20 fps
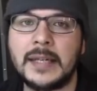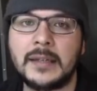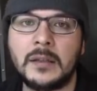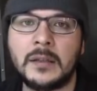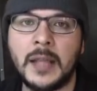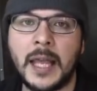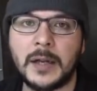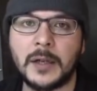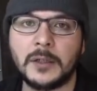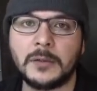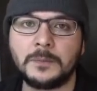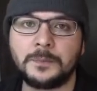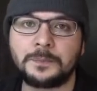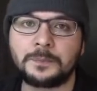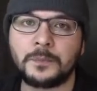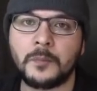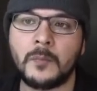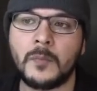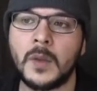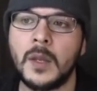it later.
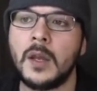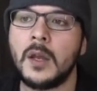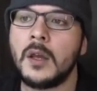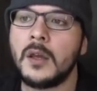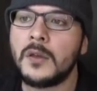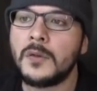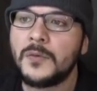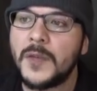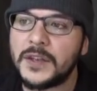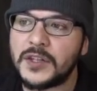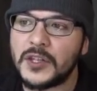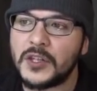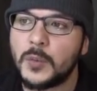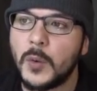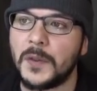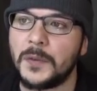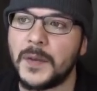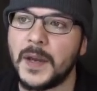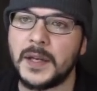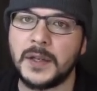This is
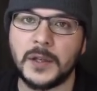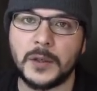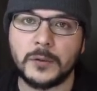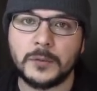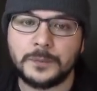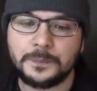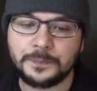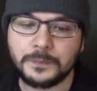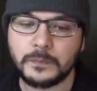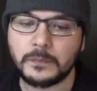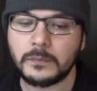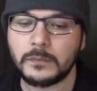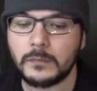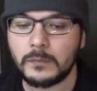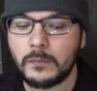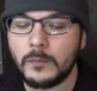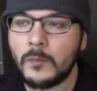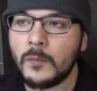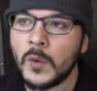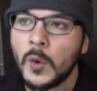what they do.
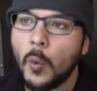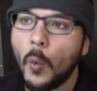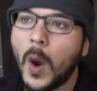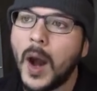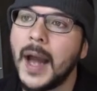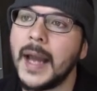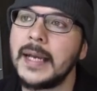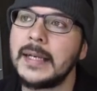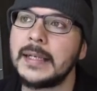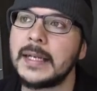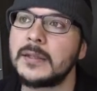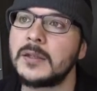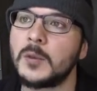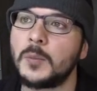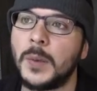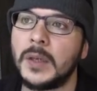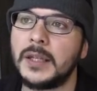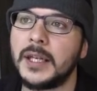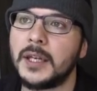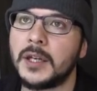Why didn't
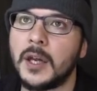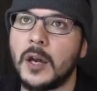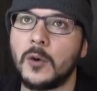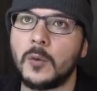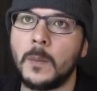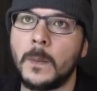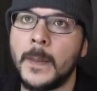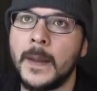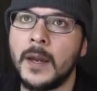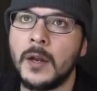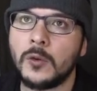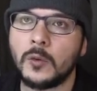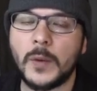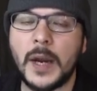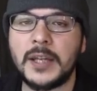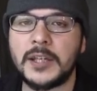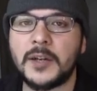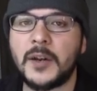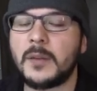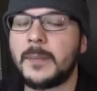Politico reach out to